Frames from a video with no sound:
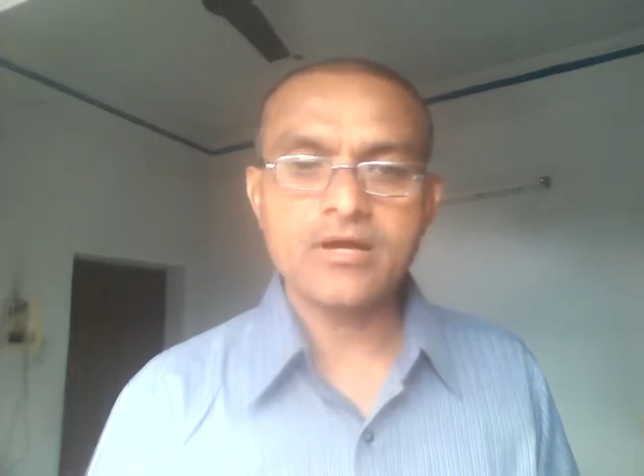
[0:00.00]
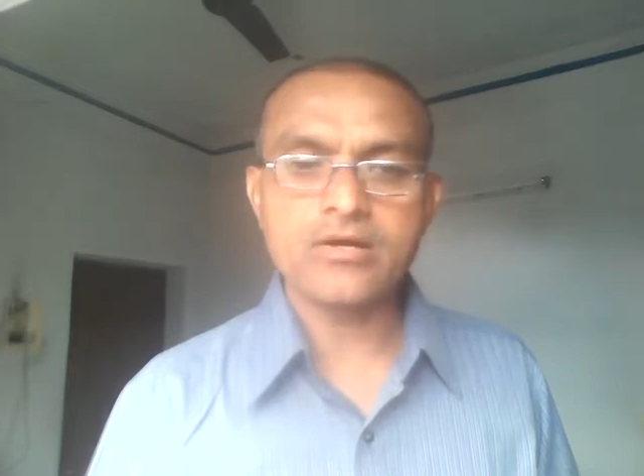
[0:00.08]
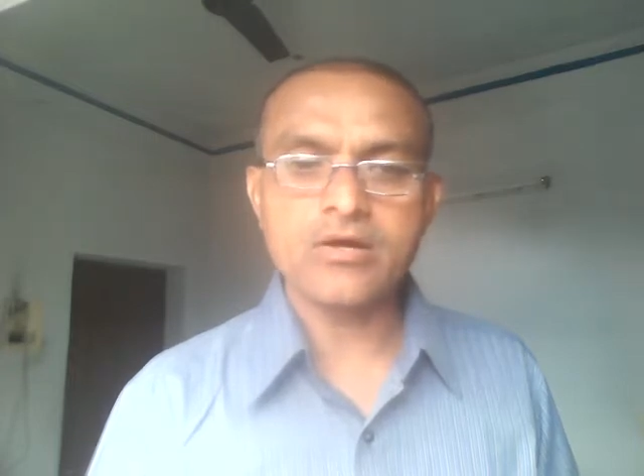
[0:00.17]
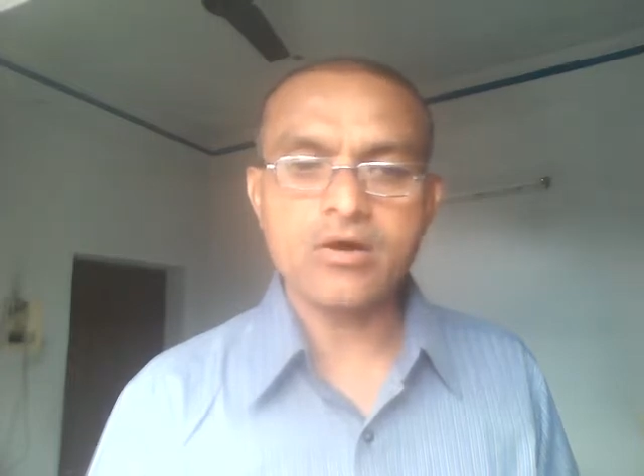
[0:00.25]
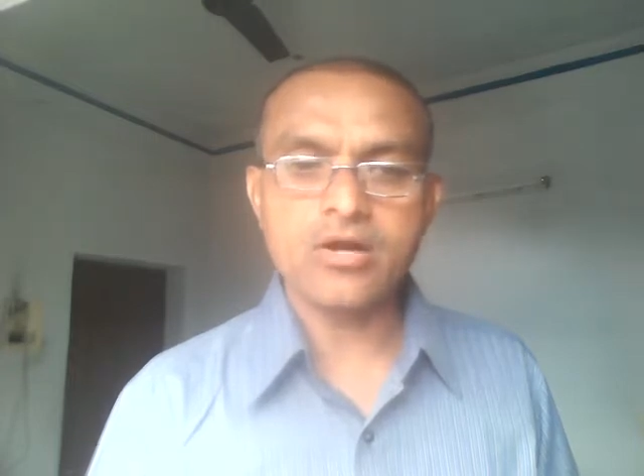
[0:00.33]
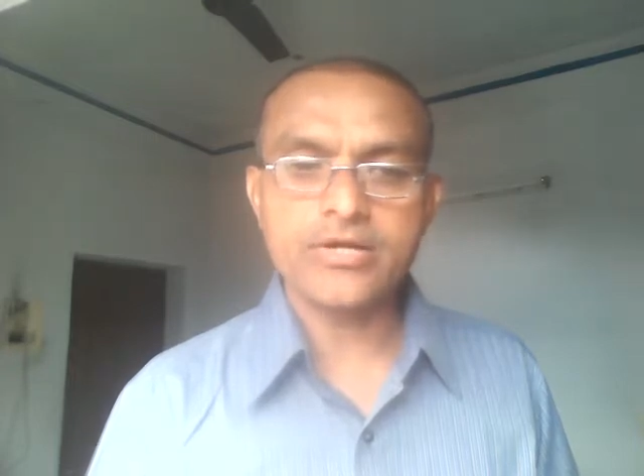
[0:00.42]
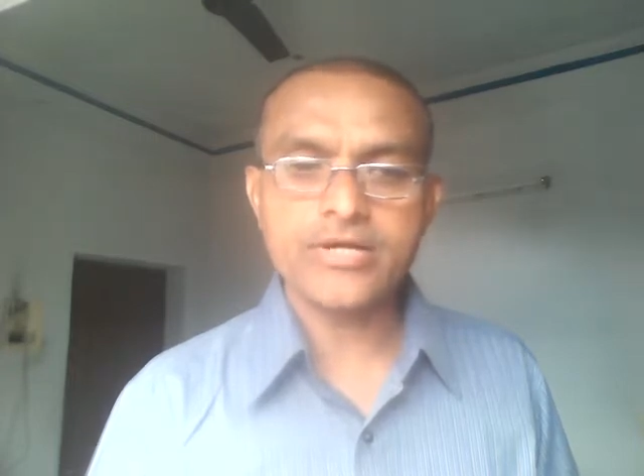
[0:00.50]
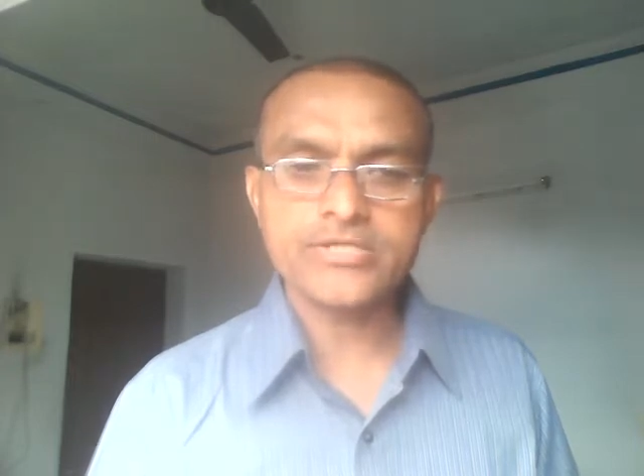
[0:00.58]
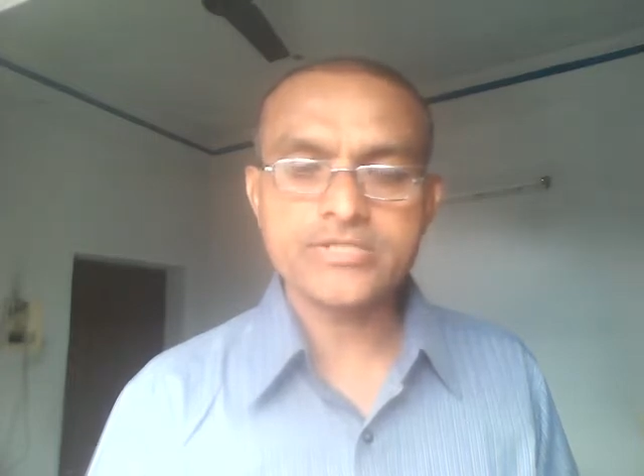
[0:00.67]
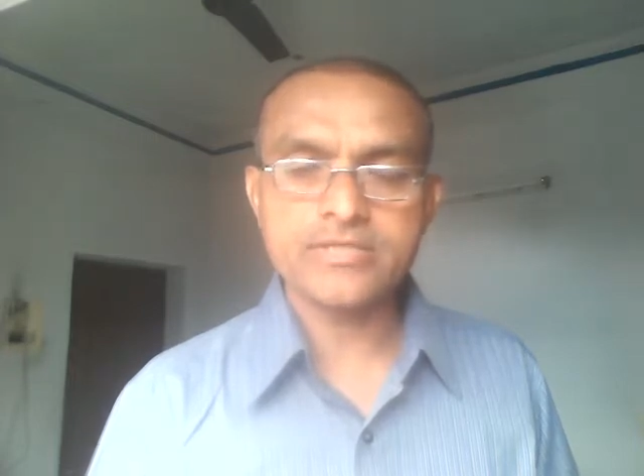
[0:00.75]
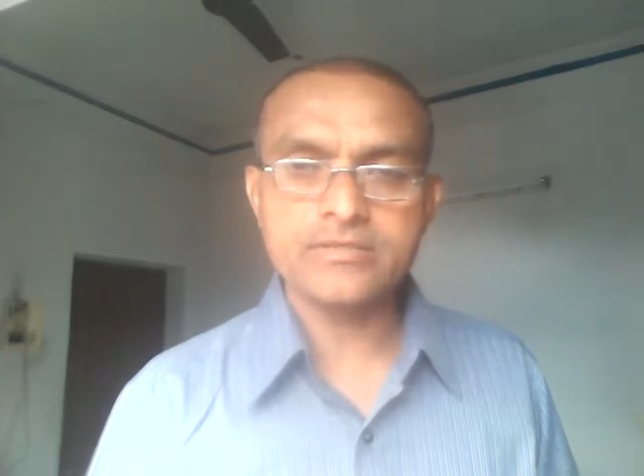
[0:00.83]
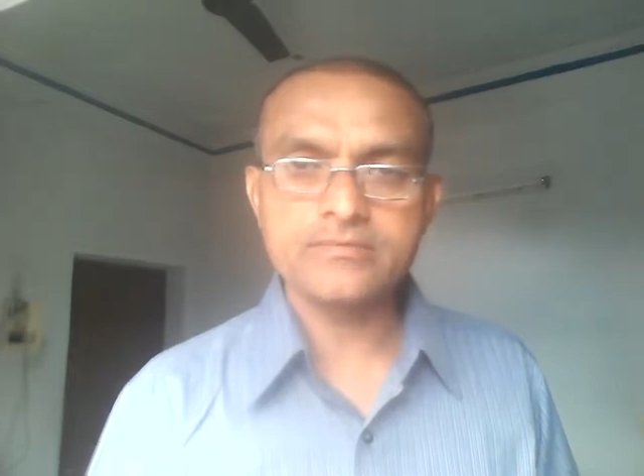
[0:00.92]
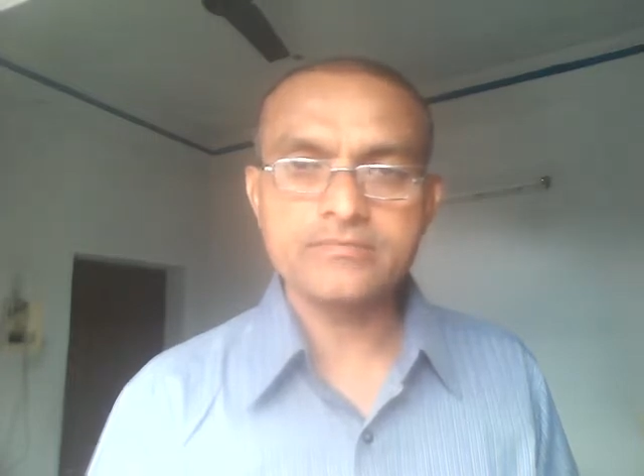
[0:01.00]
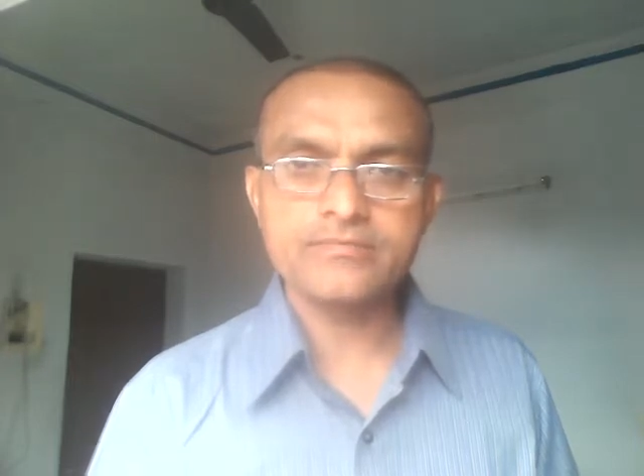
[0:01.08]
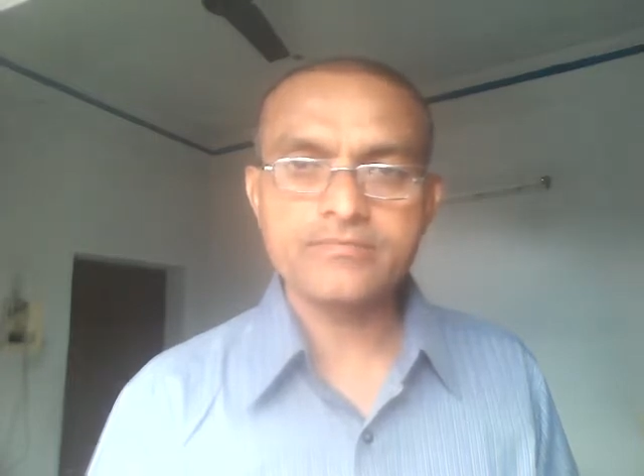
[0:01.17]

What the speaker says: on alteration